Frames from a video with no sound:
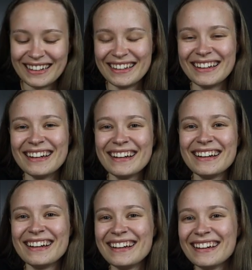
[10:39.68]

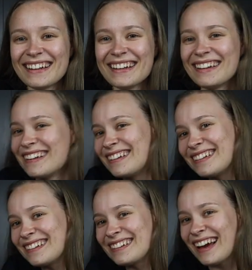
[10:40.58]

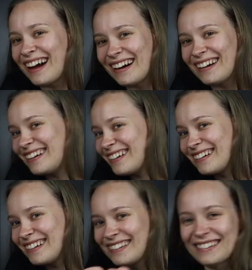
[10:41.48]

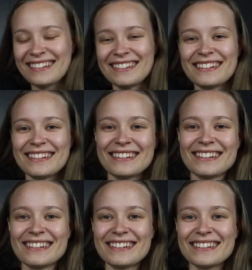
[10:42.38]

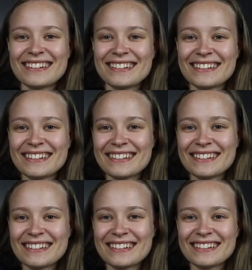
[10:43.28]

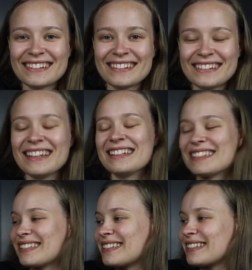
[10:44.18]

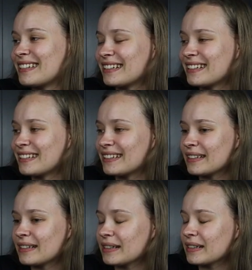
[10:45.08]

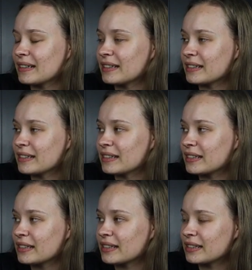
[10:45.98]

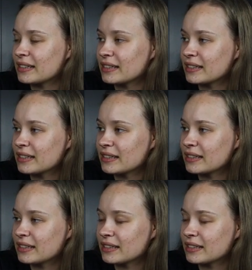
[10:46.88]
No words are spoken by the person on screen.